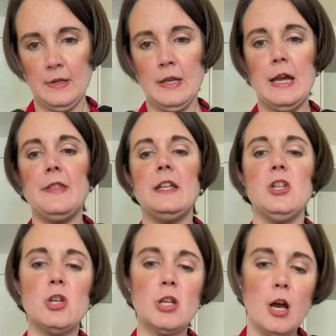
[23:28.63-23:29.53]
And then
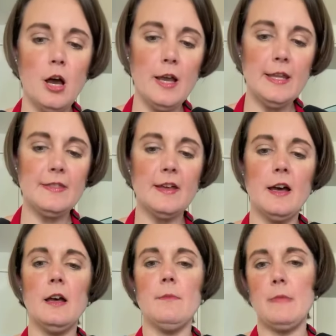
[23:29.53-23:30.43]
you can
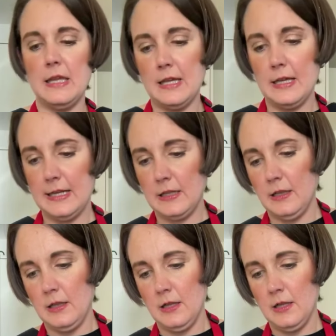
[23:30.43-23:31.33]
either make a little